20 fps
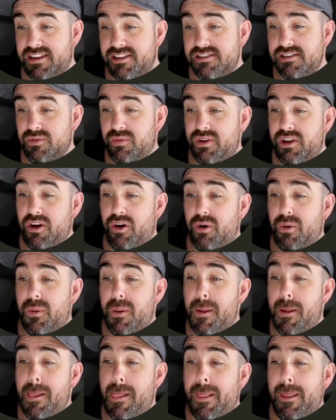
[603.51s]
So we know
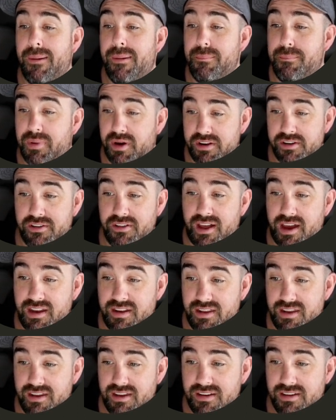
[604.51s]
bundle
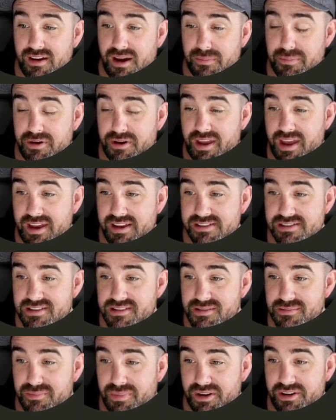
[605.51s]
ID, uppercase,
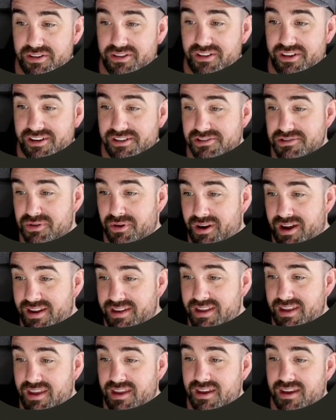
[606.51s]
bundle underscore
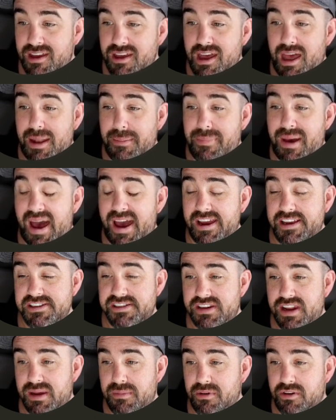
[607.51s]
ID, and package
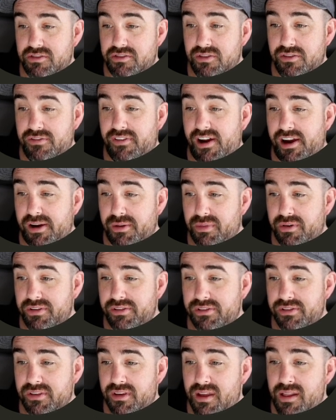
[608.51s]
name are two
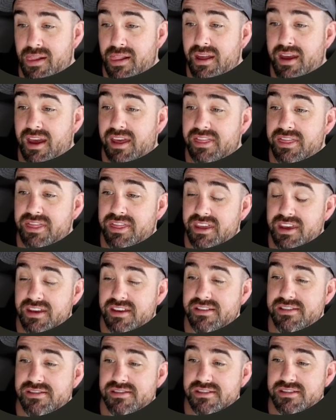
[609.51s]
variables. And
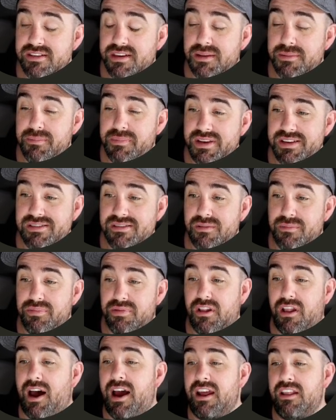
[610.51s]
these can be
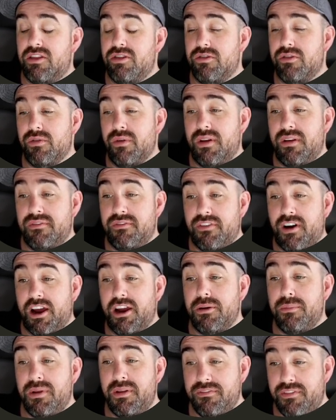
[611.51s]
supplied through
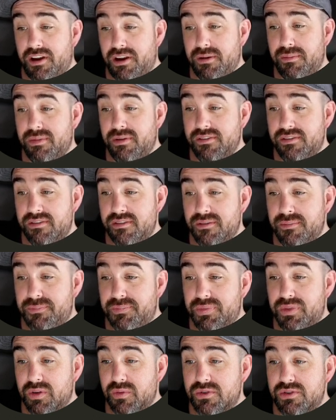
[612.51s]
environment variables,
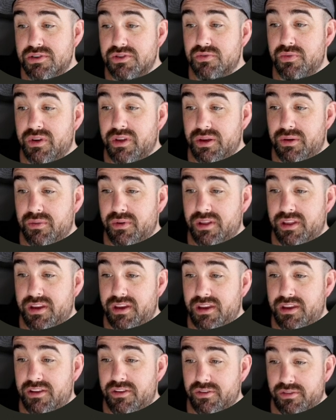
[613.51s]
which is really, really
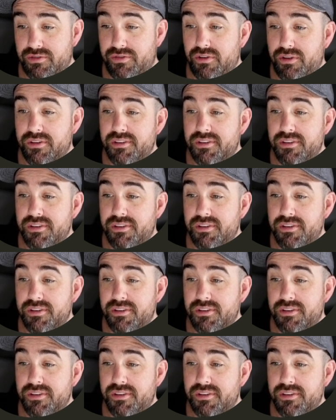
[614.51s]
useful.